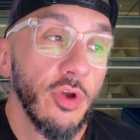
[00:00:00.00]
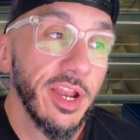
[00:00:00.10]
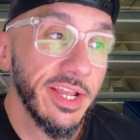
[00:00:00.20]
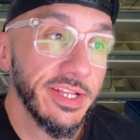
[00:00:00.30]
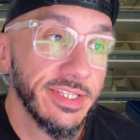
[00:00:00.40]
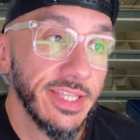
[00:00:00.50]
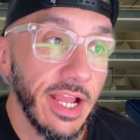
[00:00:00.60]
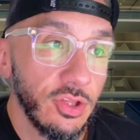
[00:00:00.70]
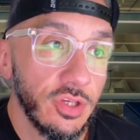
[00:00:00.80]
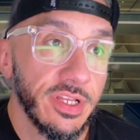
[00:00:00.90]
we kind of get to
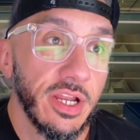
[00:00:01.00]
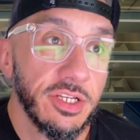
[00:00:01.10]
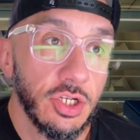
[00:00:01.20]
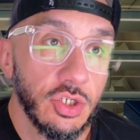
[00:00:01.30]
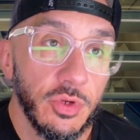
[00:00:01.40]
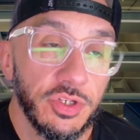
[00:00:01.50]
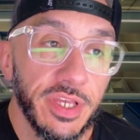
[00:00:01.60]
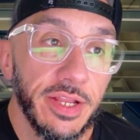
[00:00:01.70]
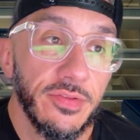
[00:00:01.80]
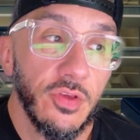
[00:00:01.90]
that, just to kind of touch on what you said.